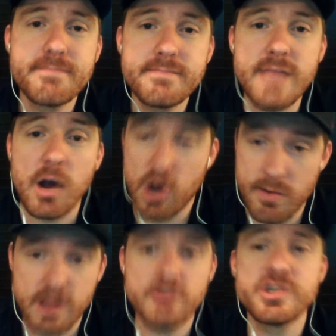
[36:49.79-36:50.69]
Now,
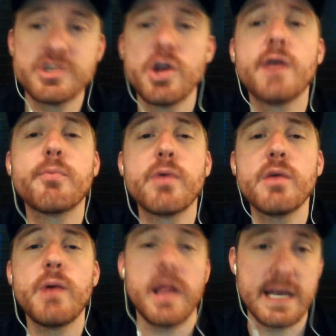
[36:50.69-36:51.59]
Carmelo showed up really
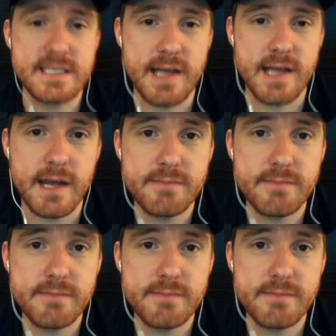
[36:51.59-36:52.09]
well last night.